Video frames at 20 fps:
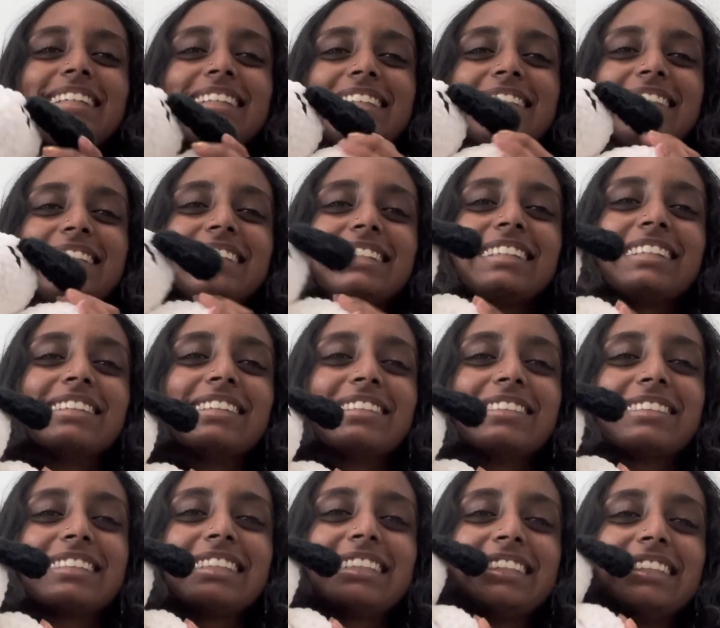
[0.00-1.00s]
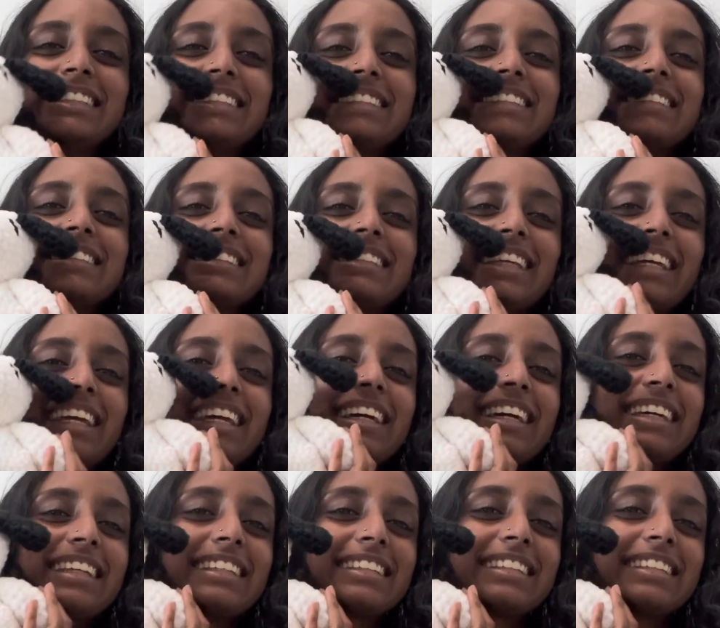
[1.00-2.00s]
It's so cute,
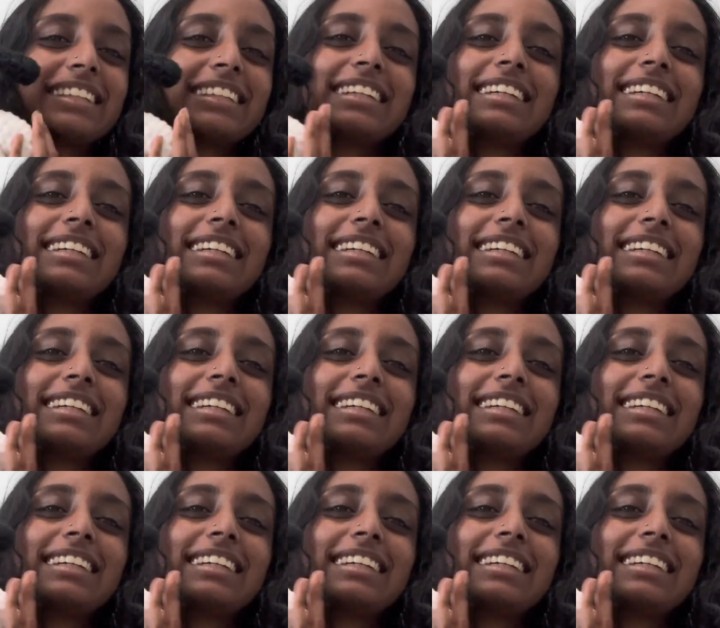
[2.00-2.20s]
and